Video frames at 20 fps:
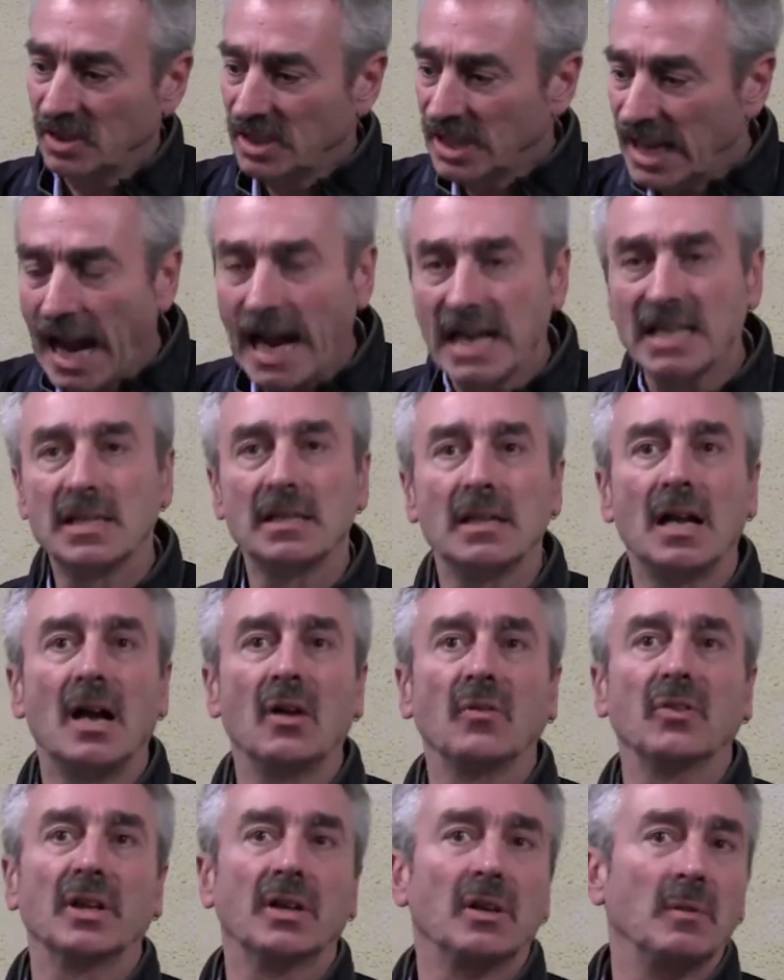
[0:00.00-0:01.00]
cancel
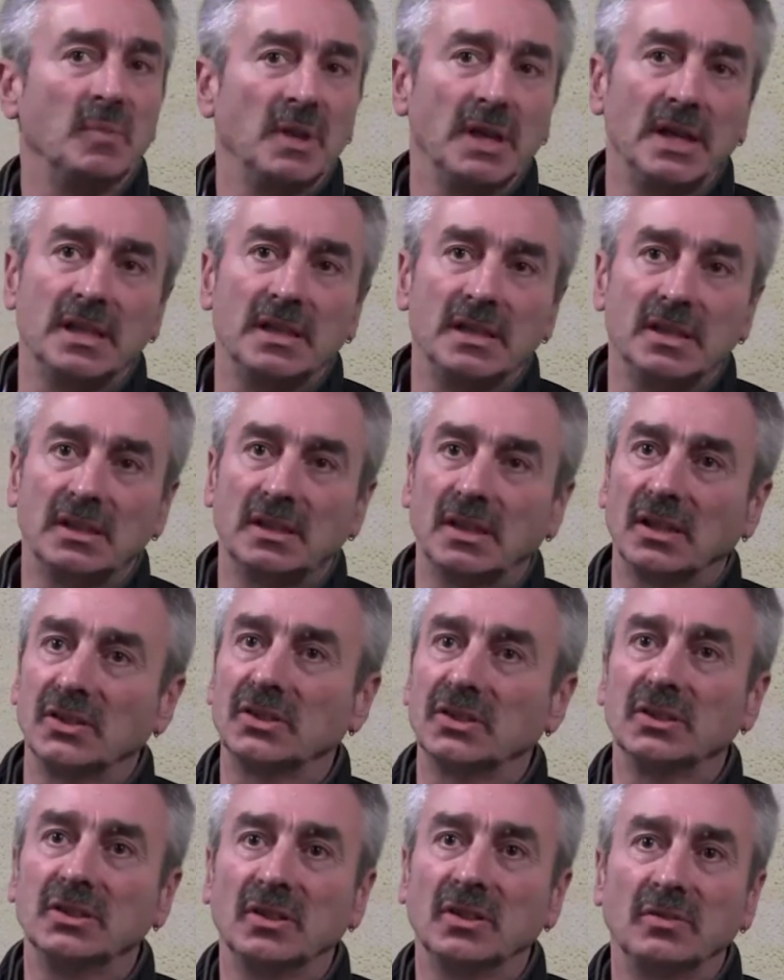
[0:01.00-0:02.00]
out the complete
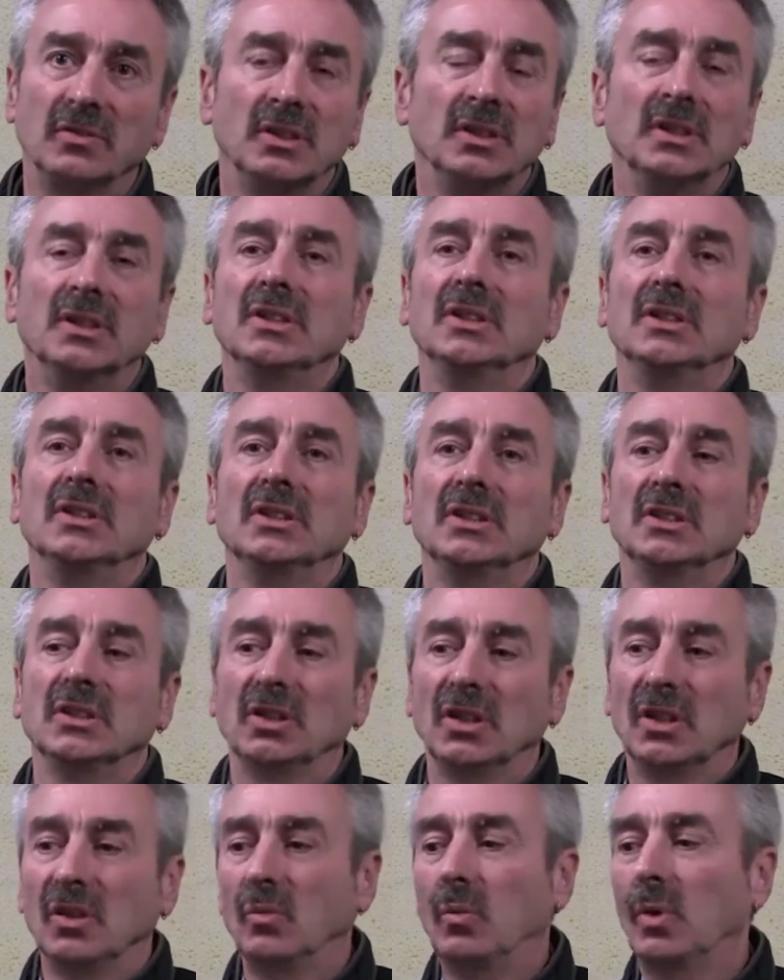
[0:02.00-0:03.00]
discussion of
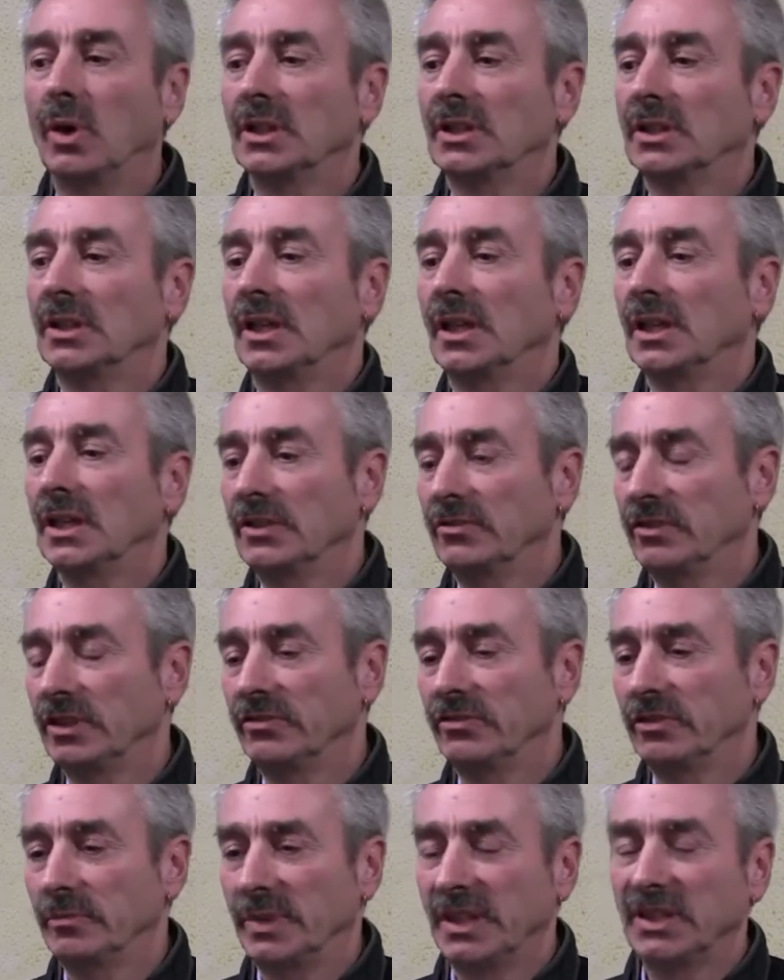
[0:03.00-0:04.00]
what kind of
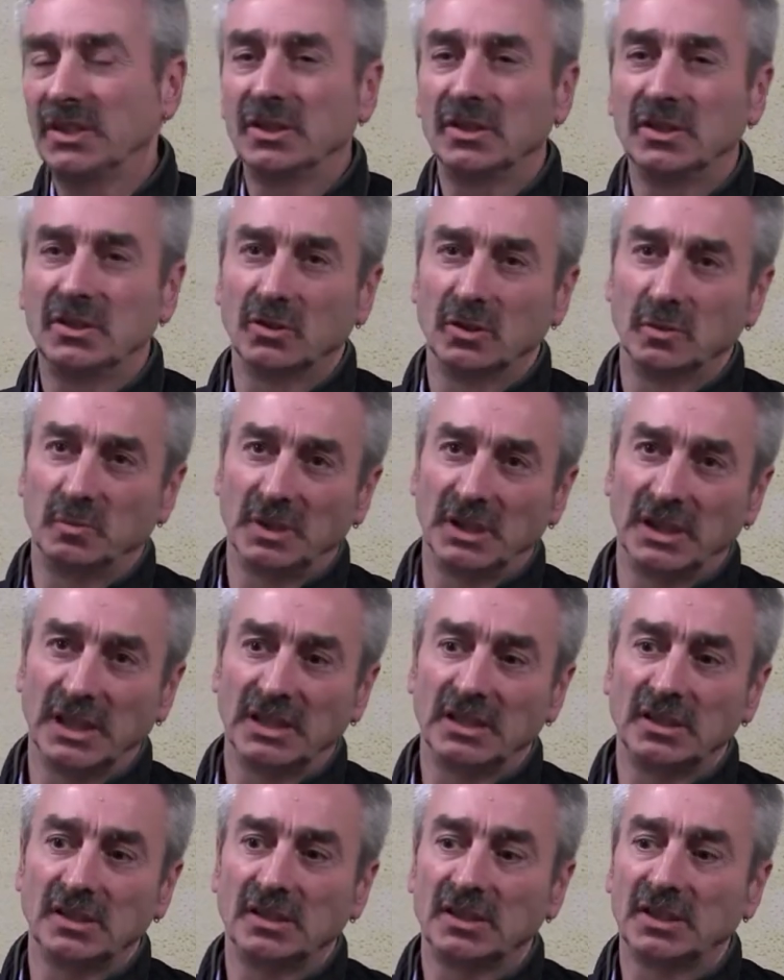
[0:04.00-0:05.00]
information should be
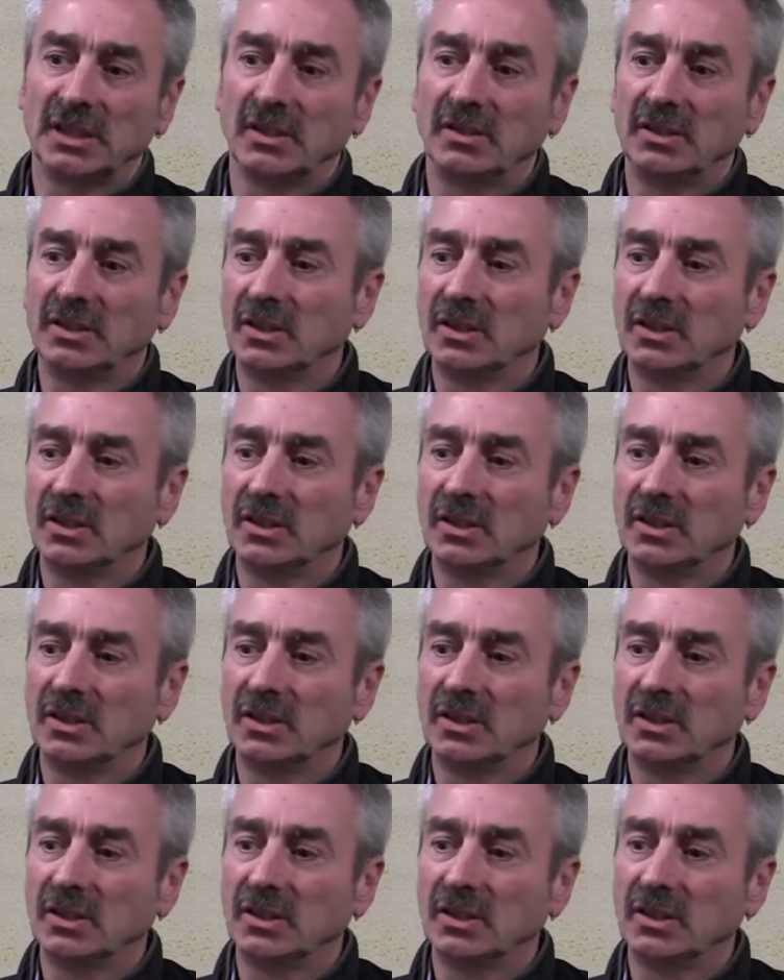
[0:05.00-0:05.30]
necessary.